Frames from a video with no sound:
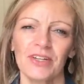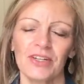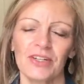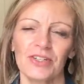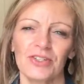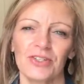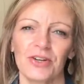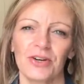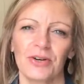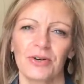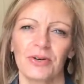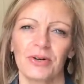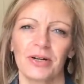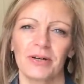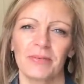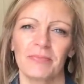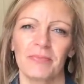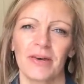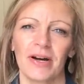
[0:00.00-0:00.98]
so
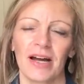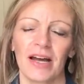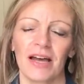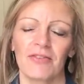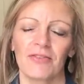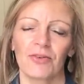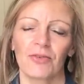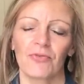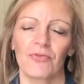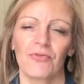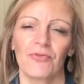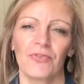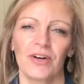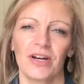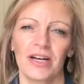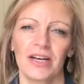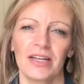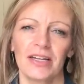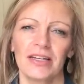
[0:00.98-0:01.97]
um, I have a
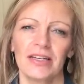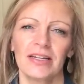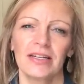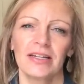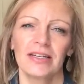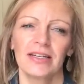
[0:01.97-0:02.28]
fun,